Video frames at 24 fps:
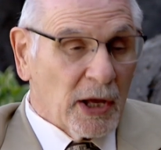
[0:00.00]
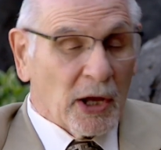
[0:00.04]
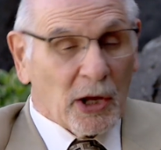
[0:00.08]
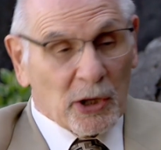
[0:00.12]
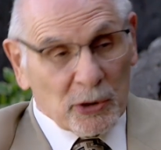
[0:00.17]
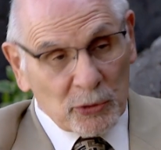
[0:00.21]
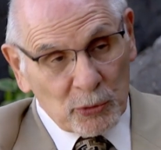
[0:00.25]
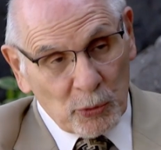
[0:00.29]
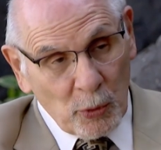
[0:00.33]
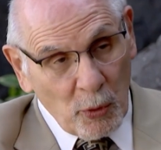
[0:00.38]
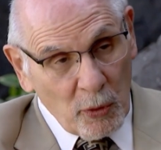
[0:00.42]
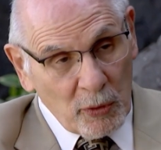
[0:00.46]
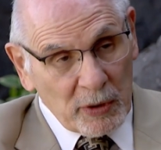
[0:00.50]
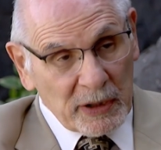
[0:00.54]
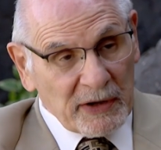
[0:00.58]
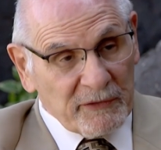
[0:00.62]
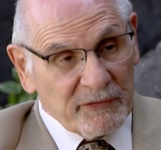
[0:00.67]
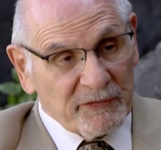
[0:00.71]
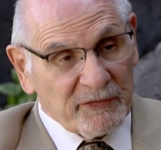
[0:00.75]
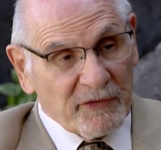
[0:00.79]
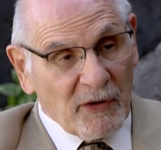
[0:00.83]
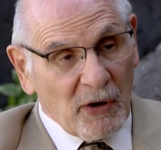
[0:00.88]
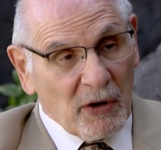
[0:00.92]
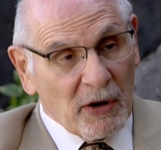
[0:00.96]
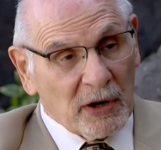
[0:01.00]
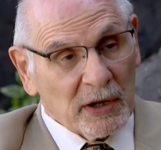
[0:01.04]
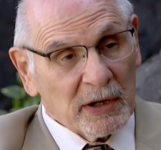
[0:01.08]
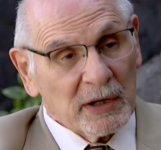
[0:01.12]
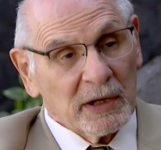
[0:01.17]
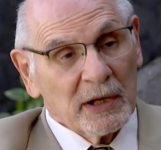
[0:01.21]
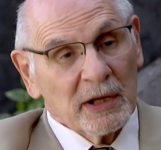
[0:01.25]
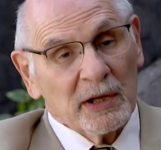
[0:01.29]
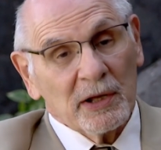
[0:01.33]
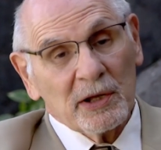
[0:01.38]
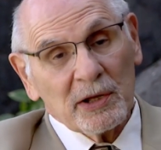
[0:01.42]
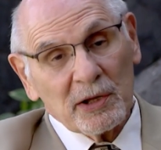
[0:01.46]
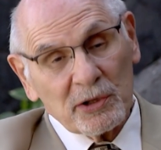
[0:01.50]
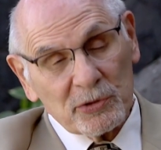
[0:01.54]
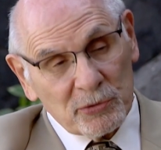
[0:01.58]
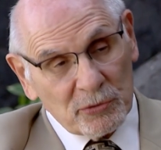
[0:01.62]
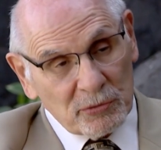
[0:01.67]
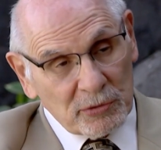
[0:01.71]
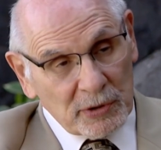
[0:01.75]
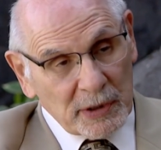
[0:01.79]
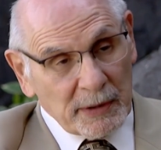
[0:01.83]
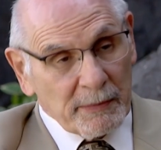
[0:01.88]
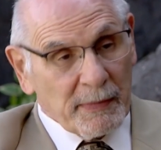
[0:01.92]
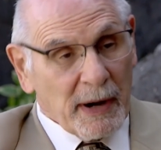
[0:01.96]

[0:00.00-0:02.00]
ignoring Afar, ignoring